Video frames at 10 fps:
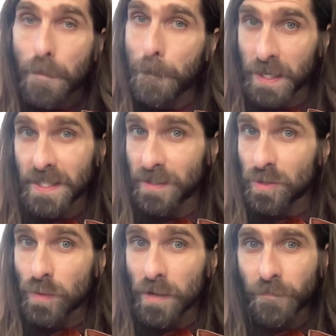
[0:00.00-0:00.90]
But it's on the
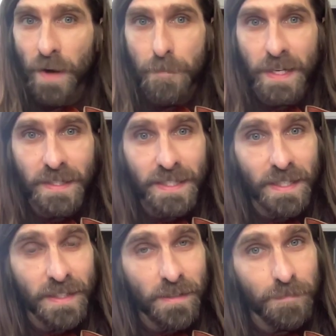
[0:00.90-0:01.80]
12th fret because it's a
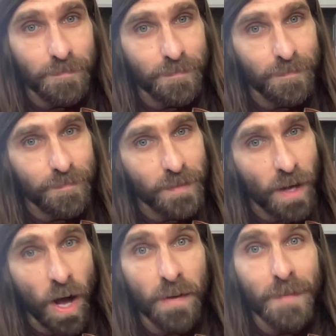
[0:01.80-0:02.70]
little
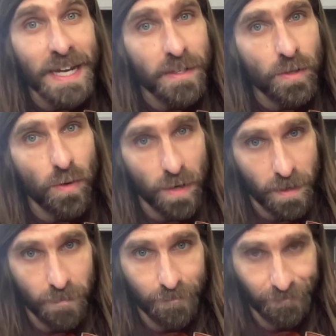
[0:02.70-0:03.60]
augmented chord.